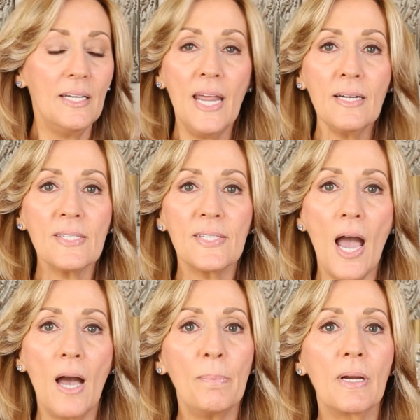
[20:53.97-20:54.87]
Next
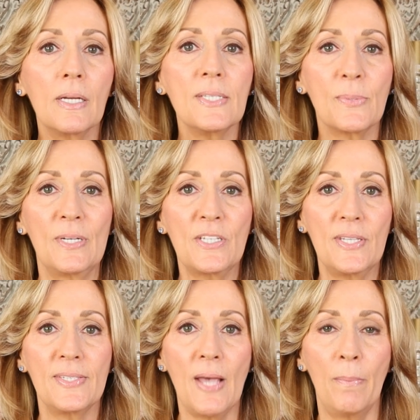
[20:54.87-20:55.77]
up, I'm going to switch
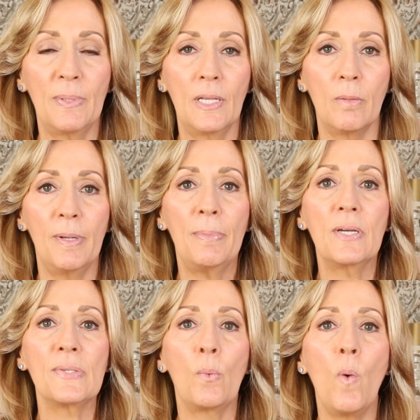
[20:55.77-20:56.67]
this up a little bit
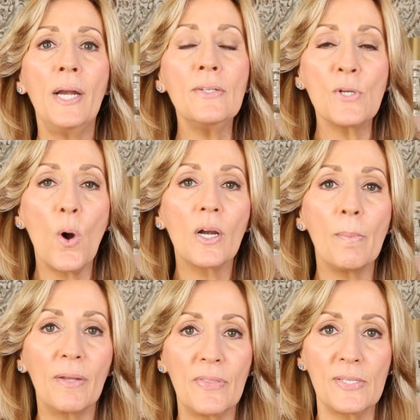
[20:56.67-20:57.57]
because I want to talk
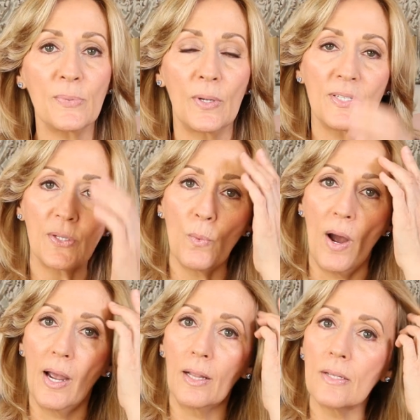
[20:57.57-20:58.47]
about this once in a
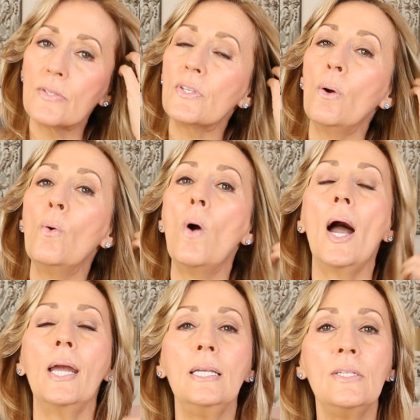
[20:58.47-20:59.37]
while. So
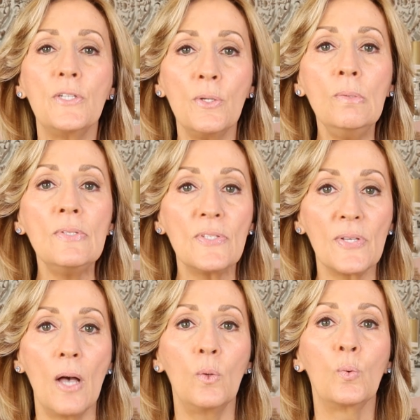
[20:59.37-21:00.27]
I do
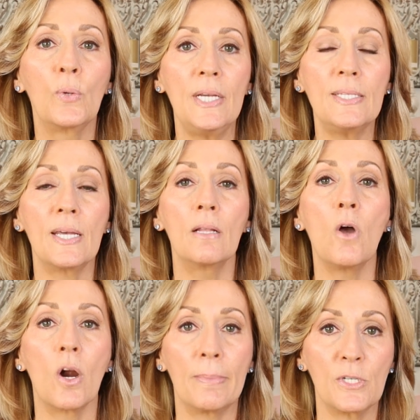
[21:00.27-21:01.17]
sell
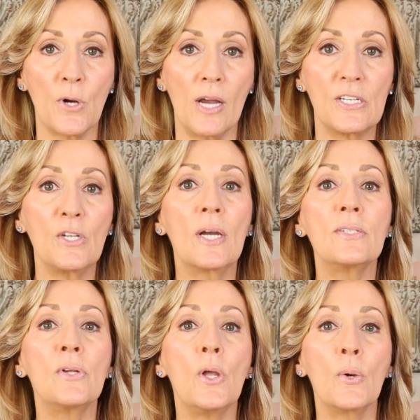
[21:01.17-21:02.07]
retail arbitrage. You
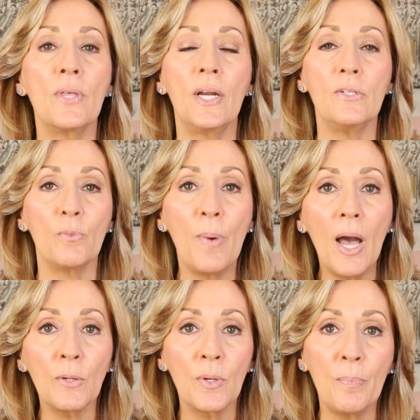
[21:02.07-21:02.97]
guys know that I do
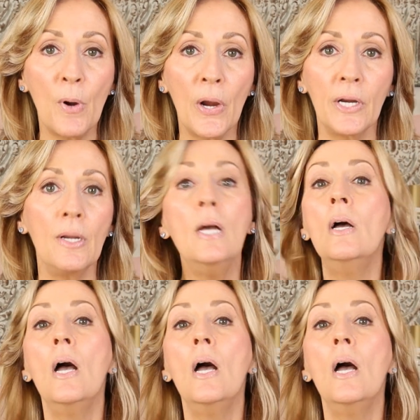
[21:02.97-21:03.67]
Pottery Barn.